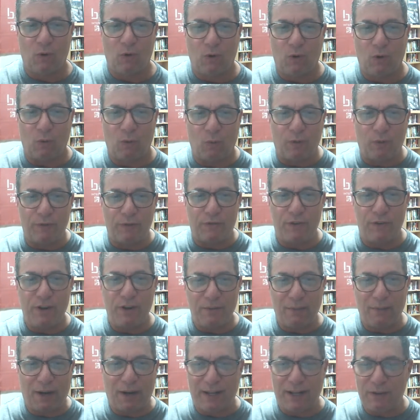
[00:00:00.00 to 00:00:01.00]
1 for your
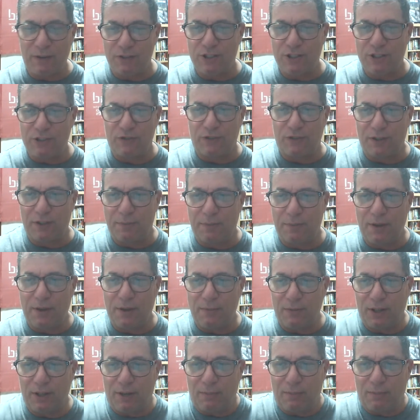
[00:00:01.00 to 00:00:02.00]
body, which is for the
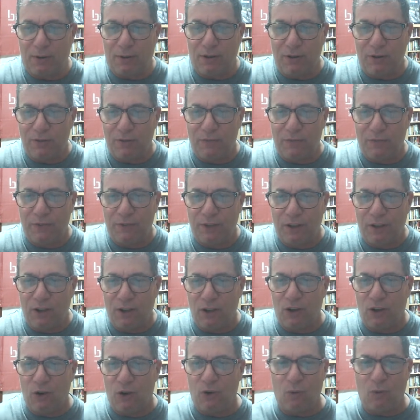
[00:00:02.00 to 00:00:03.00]
bib number,
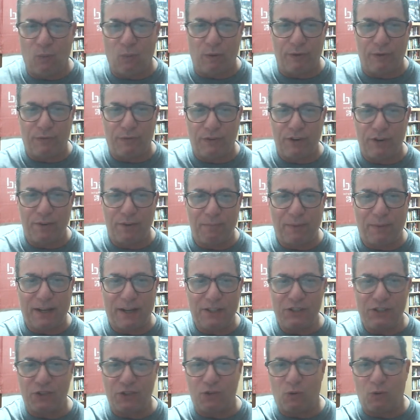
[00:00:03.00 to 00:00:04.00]
1 for your
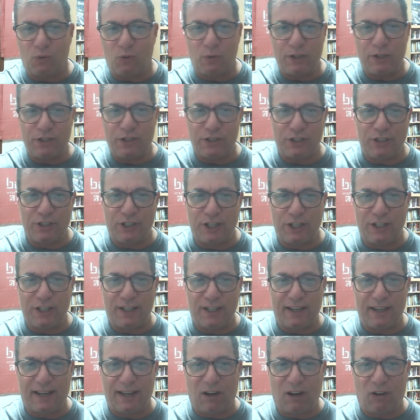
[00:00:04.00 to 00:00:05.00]
bicycle, which is a
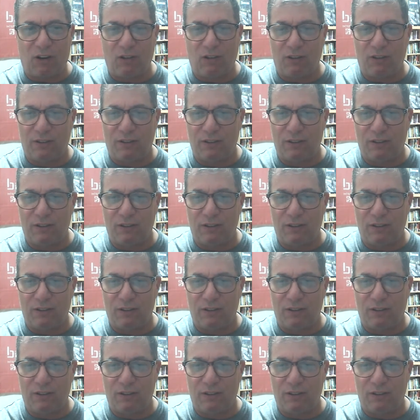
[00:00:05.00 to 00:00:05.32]
decal,